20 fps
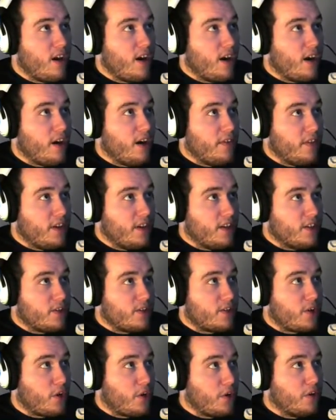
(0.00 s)
that
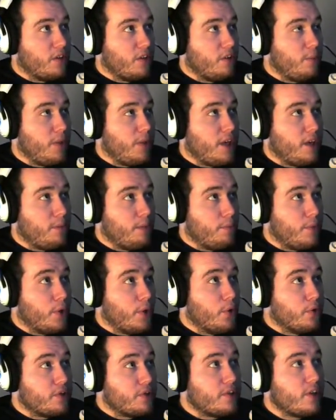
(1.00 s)
is currently being
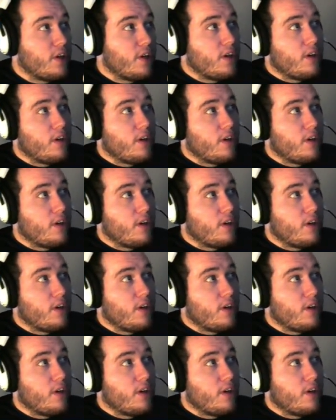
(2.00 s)
built.